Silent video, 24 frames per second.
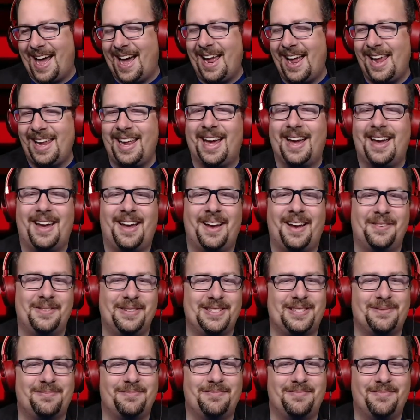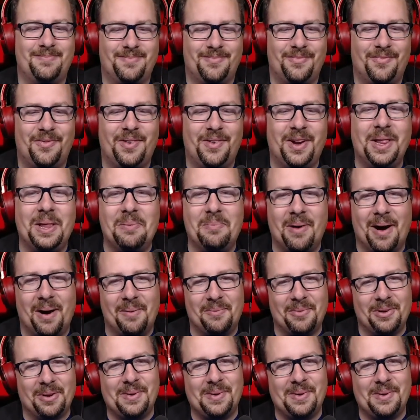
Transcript: I was really bummed